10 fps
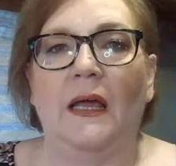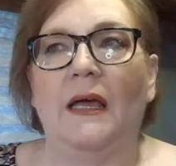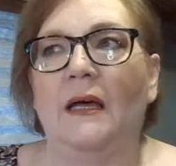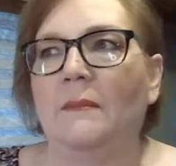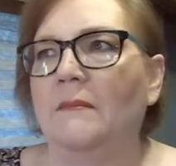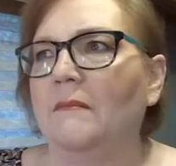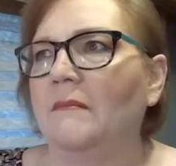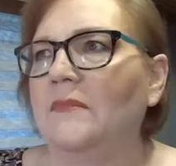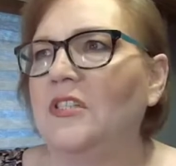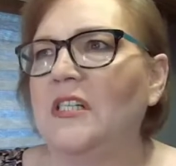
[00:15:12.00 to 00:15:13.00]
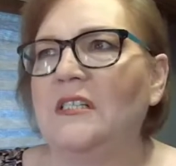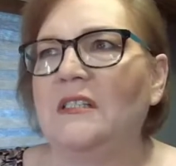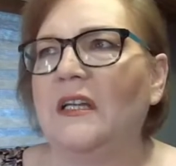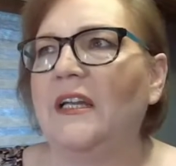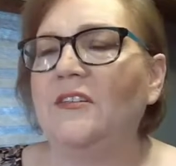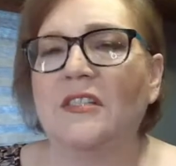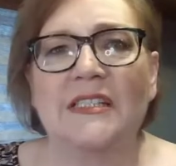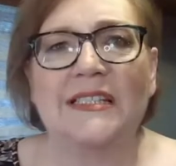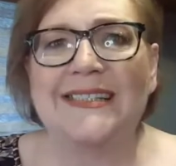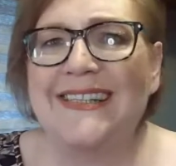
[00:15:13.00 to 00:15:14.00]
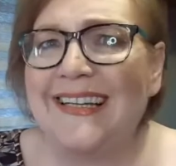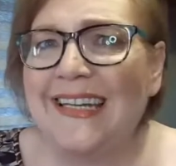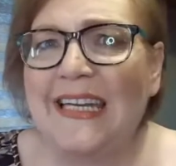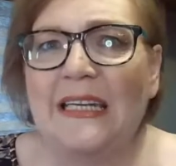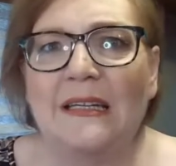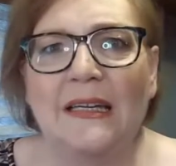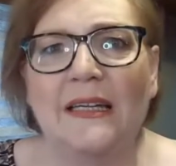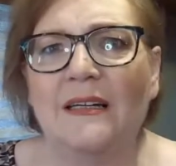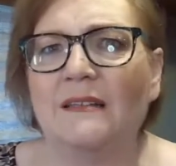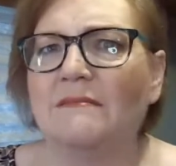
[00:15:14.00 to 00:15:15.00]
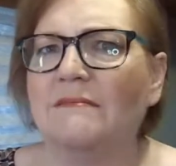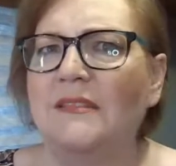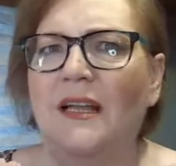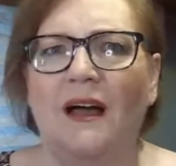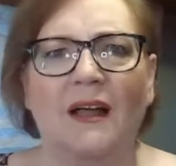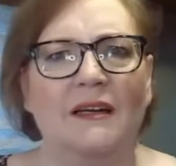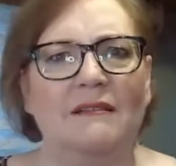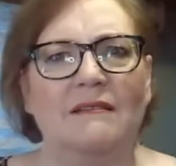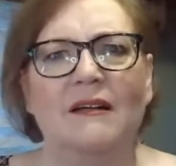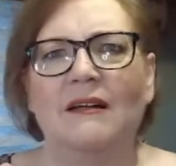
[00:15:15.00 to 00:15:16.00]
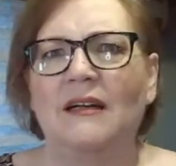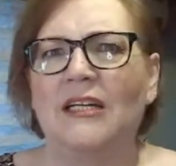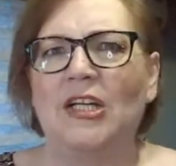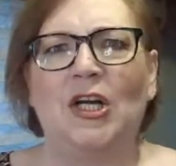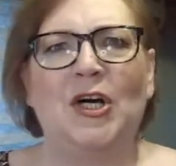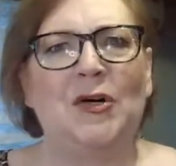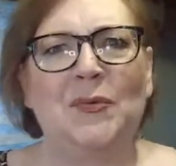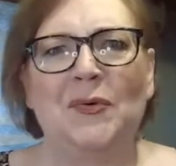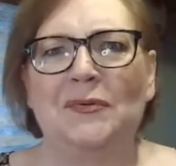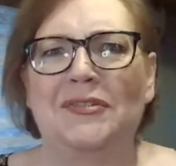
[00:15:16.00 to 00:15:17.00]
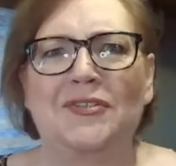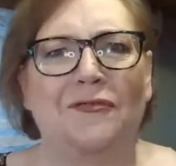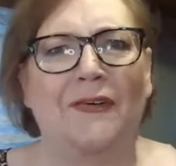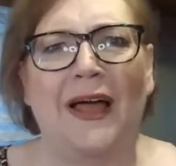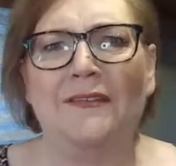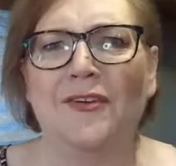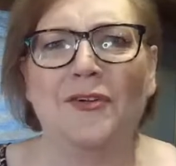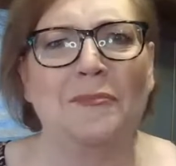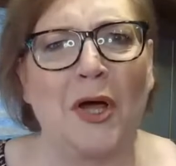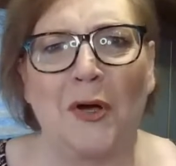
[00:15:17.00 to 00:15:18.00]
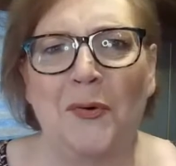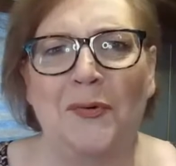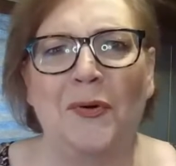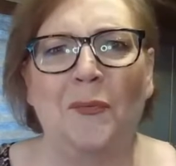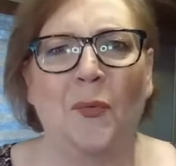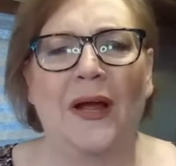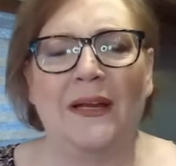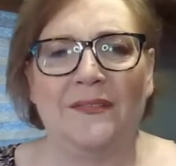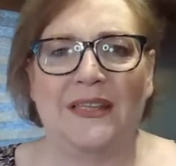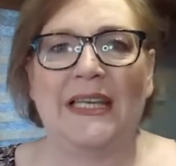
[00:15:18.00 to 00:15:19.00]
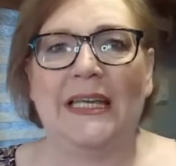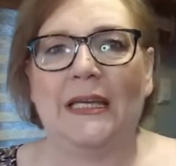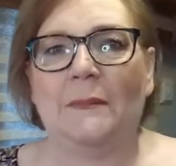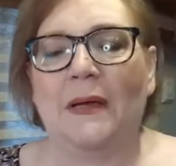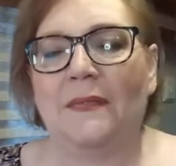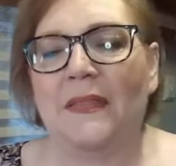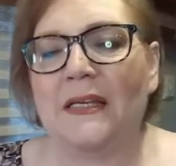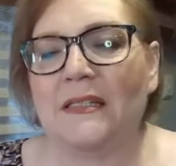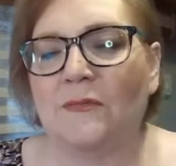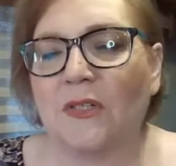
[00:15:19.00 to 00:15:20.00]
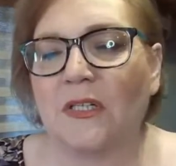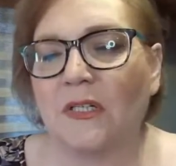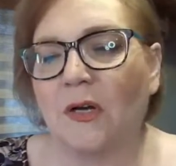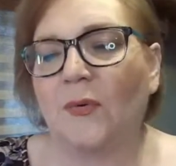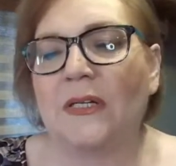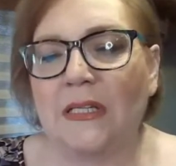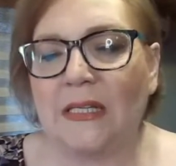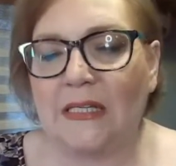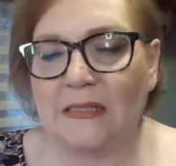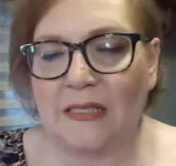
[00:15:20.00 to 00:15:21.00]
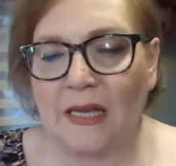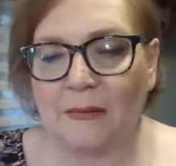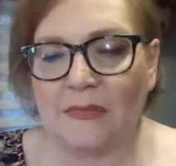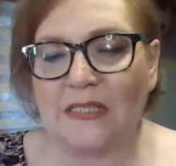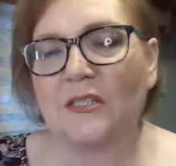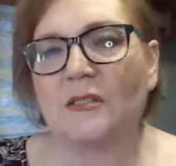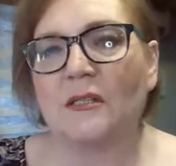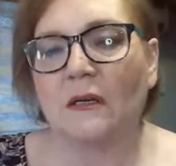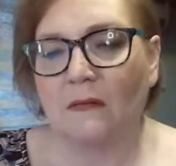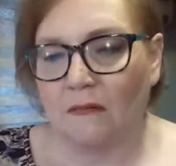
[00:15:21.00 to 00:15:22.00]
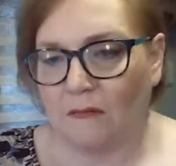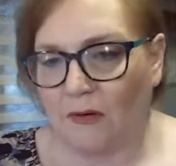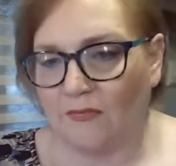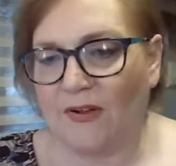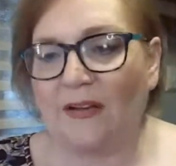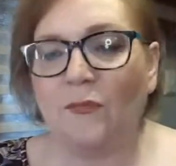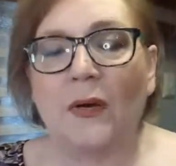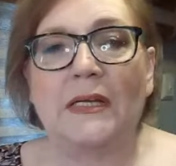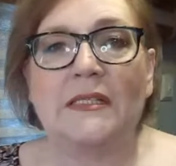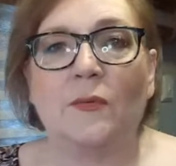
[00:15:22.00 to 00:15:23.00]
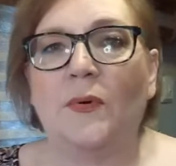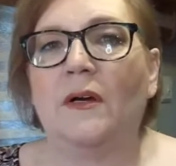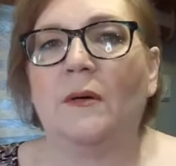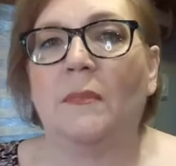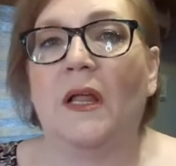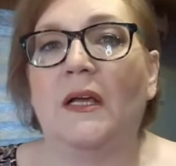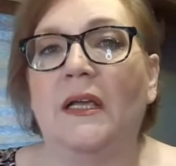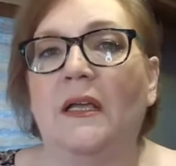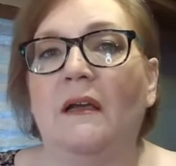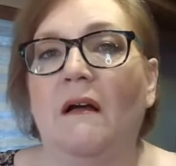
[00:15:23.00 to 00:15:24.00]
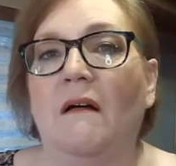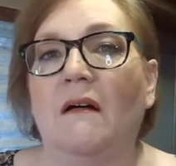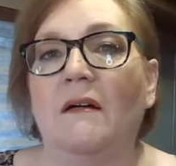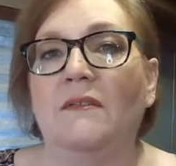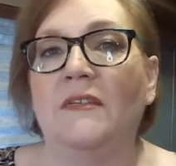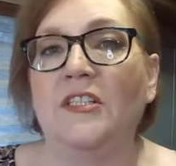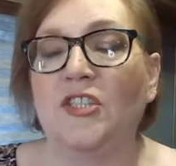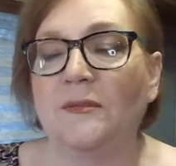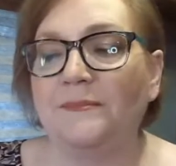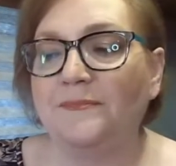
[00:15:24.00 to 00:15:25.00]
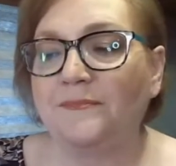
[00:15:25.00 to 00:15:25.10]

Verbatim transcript: Um, just here's a silly little non, you know, survival mode way of thinking about this. And we're going to go into these um, six or five ways that we are blocking our vision.